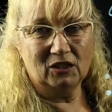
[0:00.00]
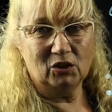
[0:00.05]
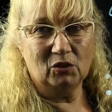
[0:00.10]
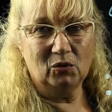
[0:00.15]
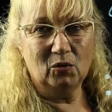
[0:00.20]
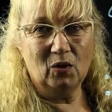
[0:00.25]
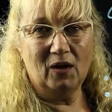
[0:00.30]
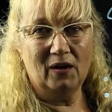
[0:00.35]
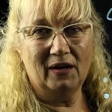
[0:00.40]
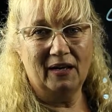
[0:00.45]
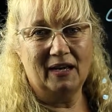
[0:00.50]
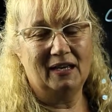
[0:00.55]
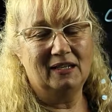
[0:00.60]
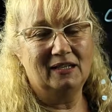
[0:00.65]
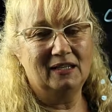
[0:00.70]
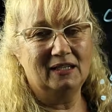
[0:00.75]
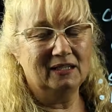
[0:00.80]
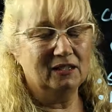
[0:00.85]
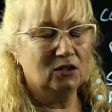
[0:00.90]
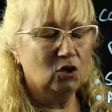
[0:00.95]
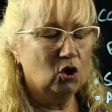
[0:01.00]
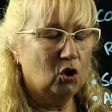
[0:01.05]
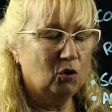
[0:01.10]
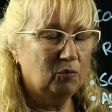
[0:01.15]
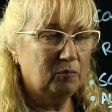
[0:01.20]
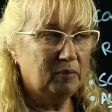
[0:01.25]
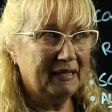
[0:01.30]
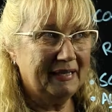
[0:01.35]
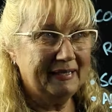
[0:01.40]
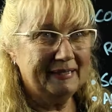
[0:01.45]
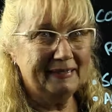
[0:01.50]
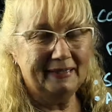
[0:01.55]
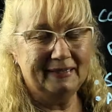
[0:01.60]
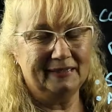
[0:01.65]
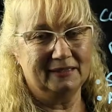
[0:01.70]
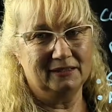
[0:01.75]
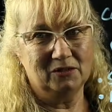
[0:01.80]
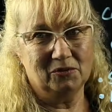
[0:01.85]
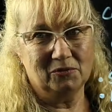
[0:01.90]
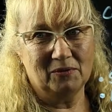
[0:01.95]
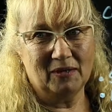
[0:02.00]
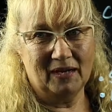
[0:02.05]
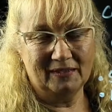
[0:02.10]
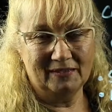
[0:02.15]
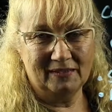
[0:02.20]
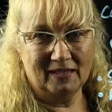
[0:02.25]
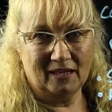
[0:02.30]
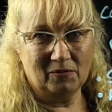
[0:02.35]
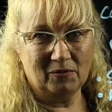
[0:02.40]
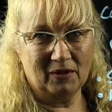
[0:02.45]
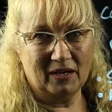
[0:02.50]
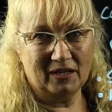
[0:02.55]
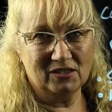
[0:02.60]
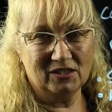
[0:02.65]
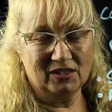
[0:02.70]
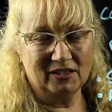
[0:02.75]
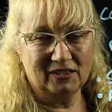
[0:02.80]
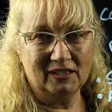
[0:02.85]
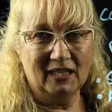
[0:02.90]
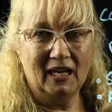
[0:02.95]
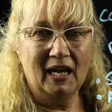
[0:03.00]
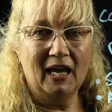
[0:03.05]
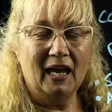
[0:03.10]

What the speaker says: you are heading completely in the right direction,